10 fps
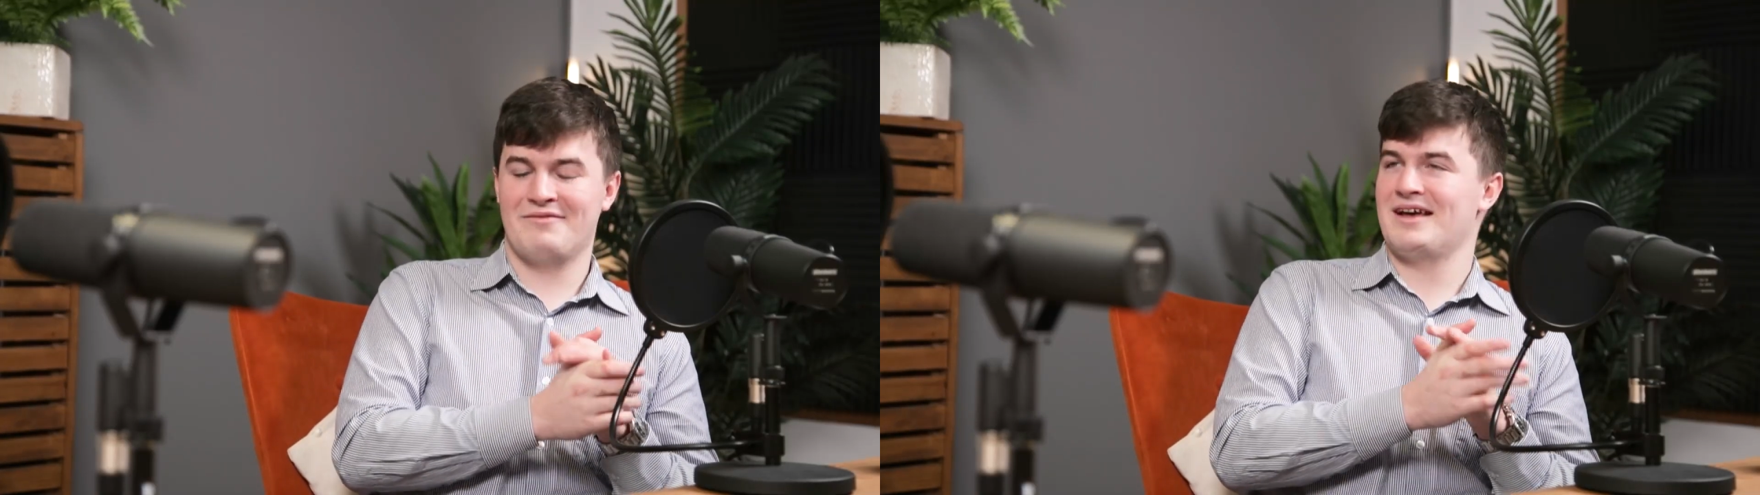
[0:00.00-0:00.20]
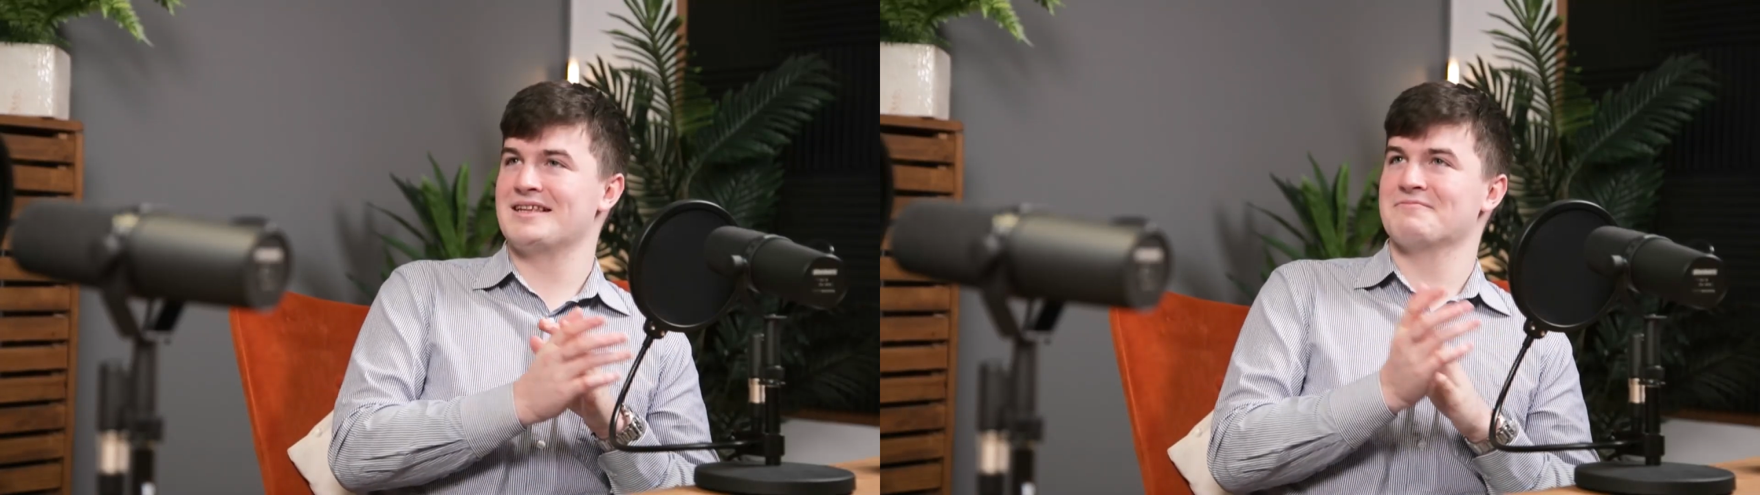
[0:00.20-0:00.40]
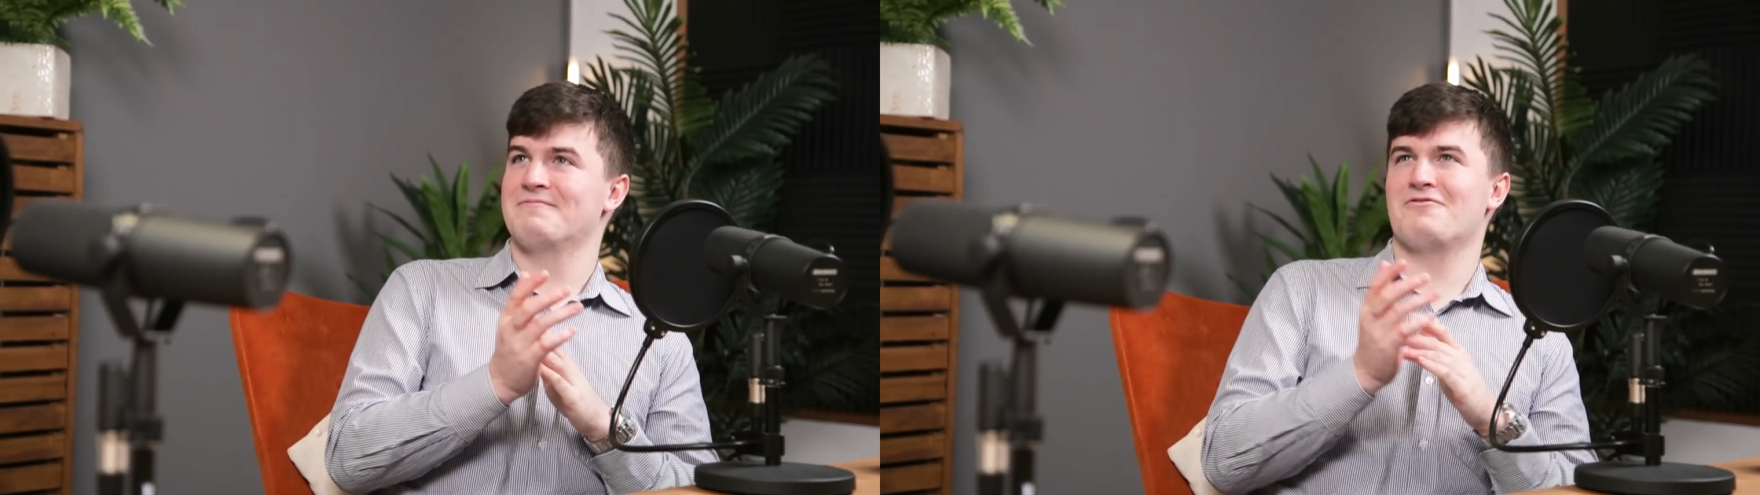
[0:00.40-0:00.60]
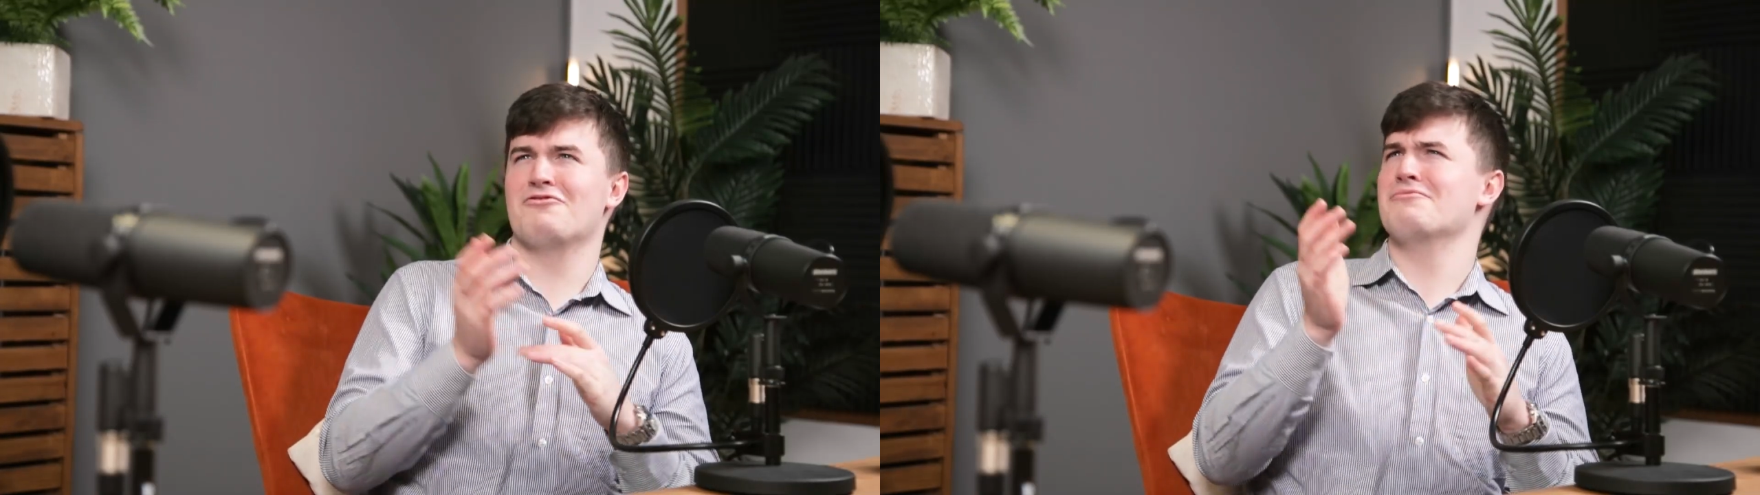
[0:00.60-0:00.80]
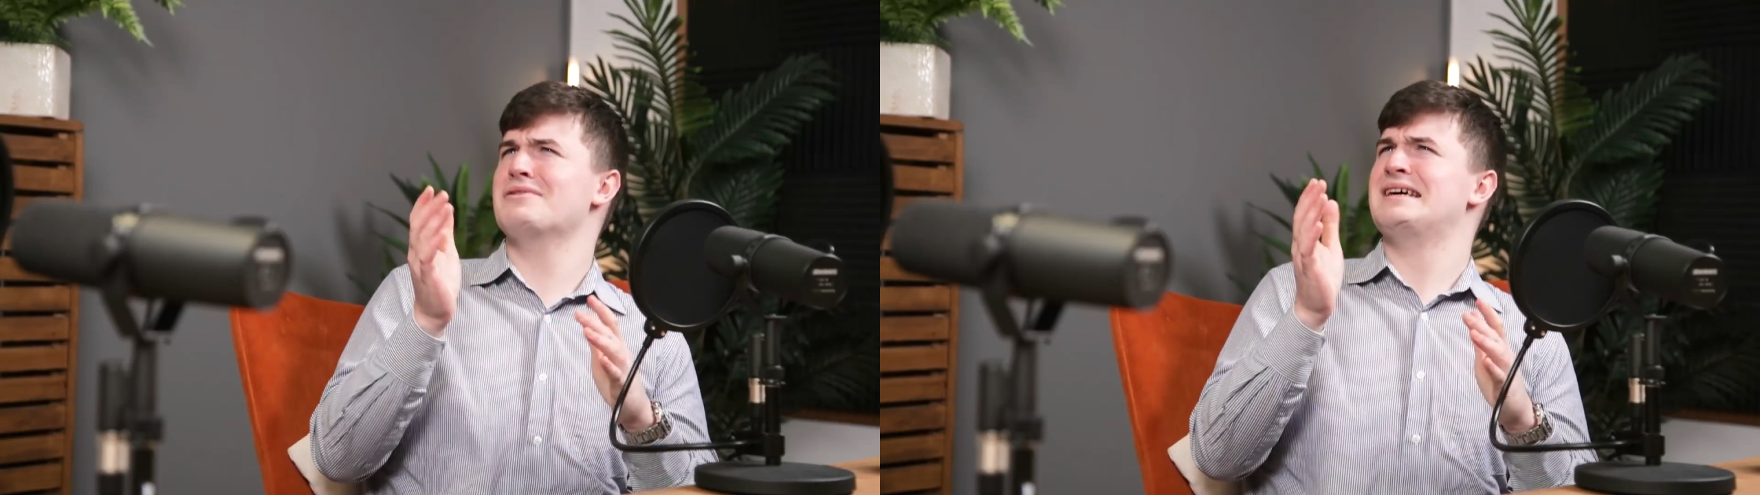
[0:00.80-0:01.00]
I've had him
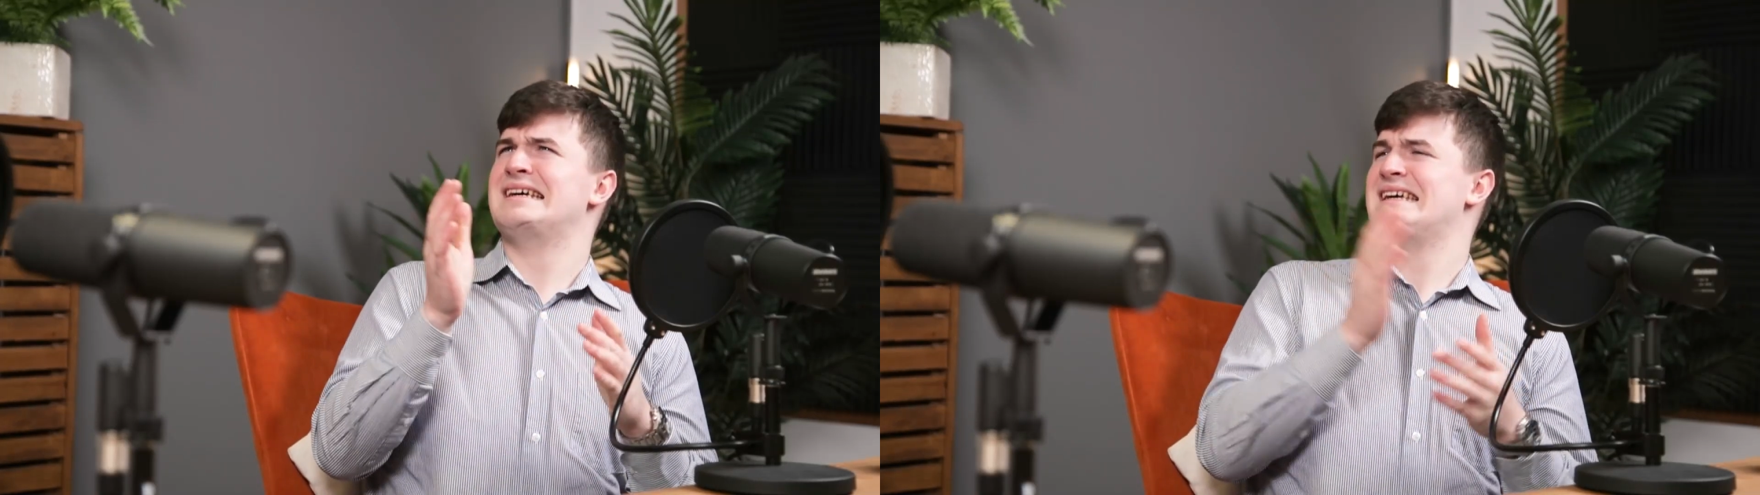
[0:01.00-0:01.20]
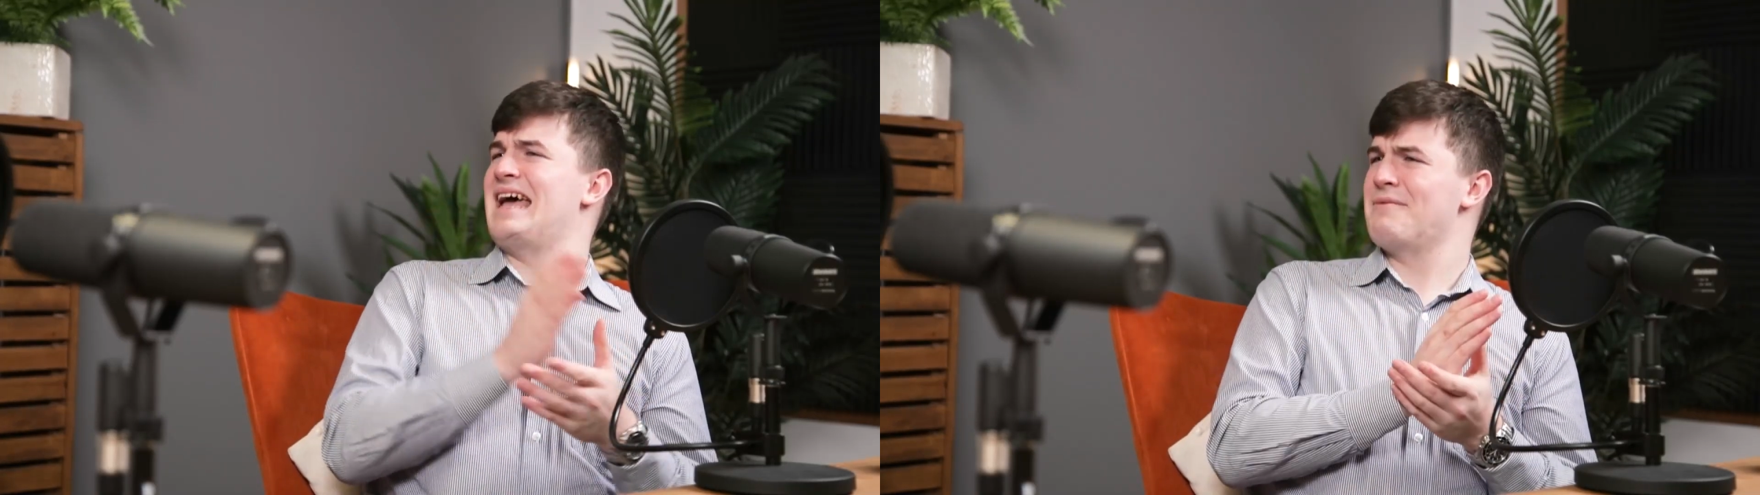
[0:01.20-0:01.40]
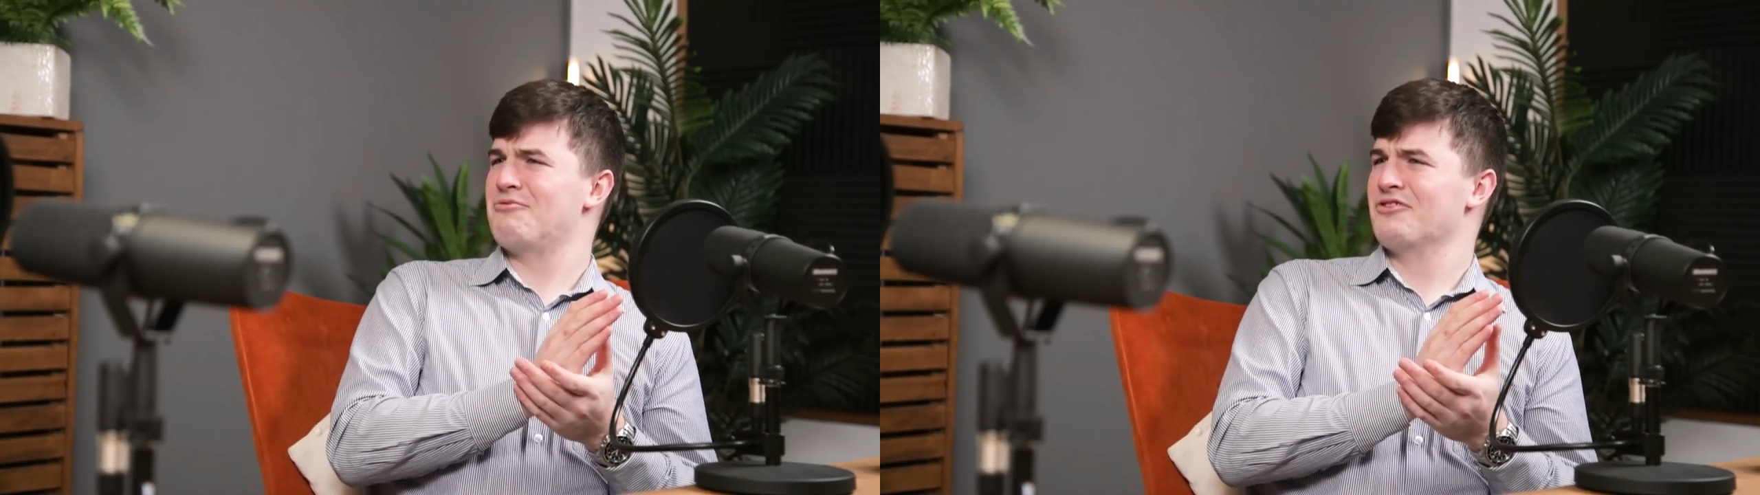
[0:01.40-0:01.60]
from April